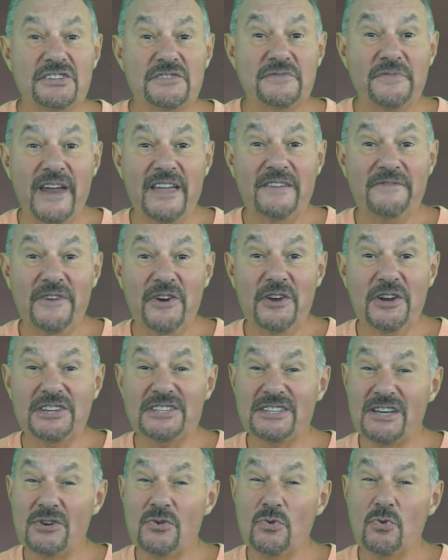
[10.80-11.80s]
Frank
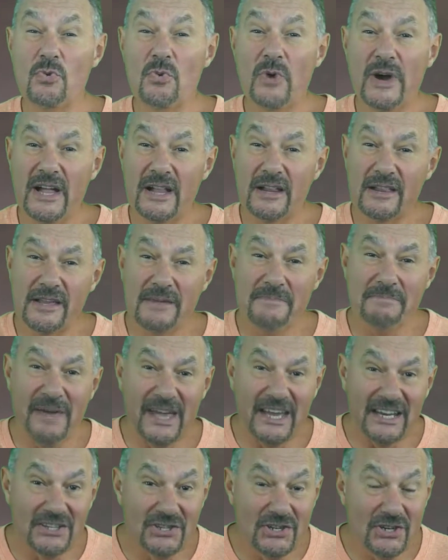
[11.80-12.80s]
Furness and welcome
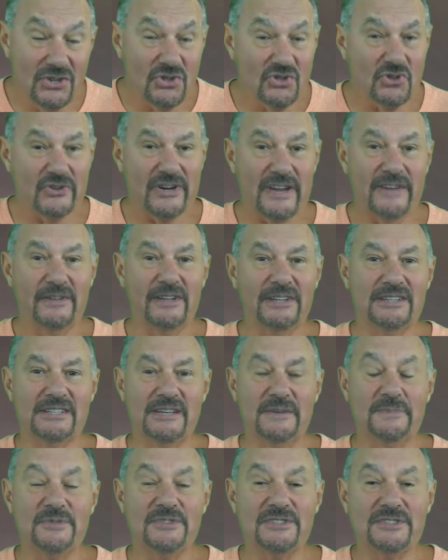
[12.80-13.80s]
back to Travel
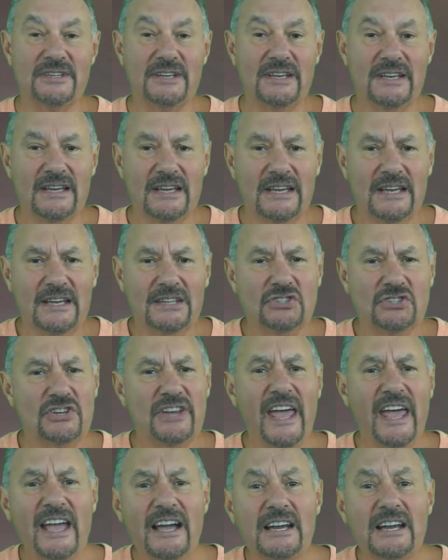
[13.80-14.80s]
Tips.
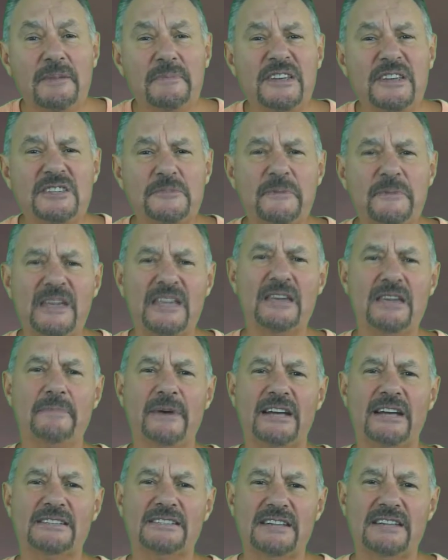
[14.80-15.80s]
Today I'm going to be speaking
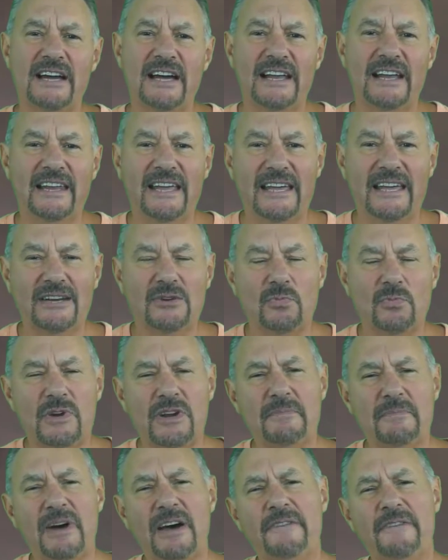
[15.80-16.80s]
about Thailand, one
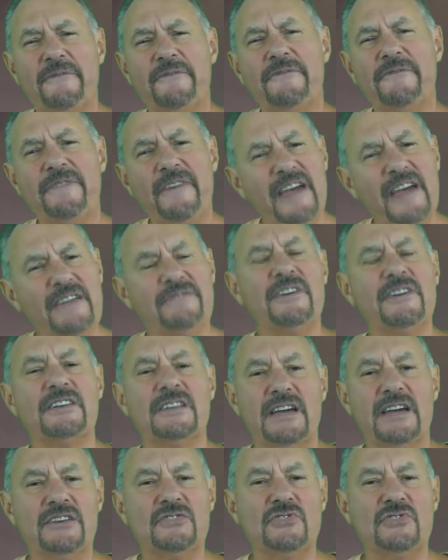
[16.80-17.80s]
of my favorite
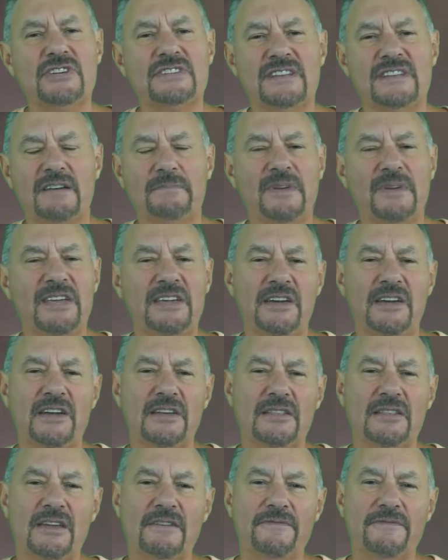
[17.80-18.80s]
countries. I've been
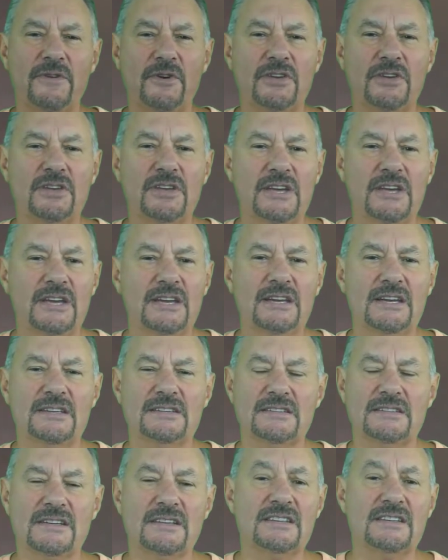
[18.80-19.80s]
going there for
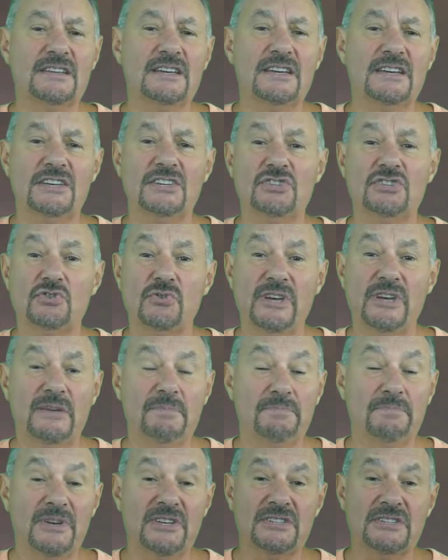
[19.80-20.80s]
years and years
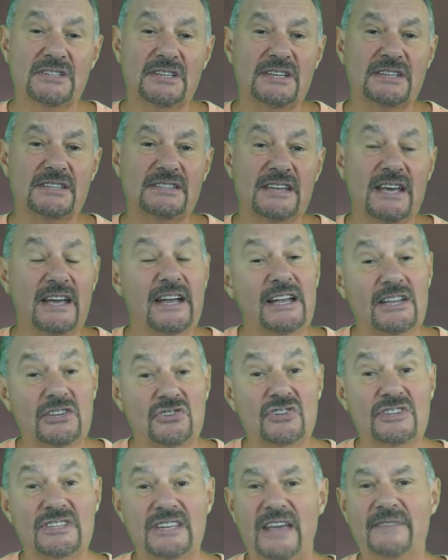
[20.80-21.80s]
doing business,
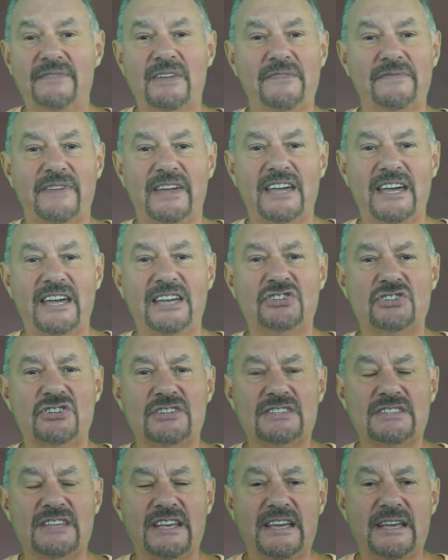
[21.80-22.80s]
just having
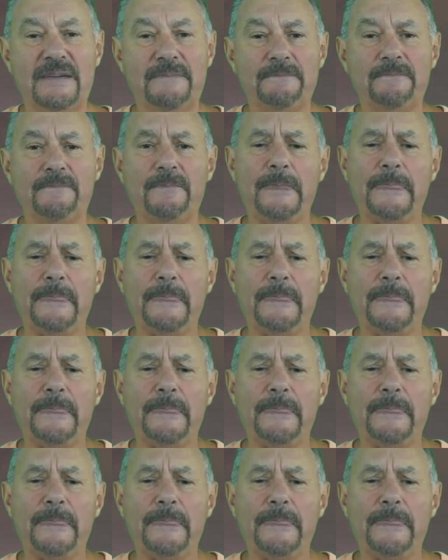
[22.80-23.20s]
vacations there.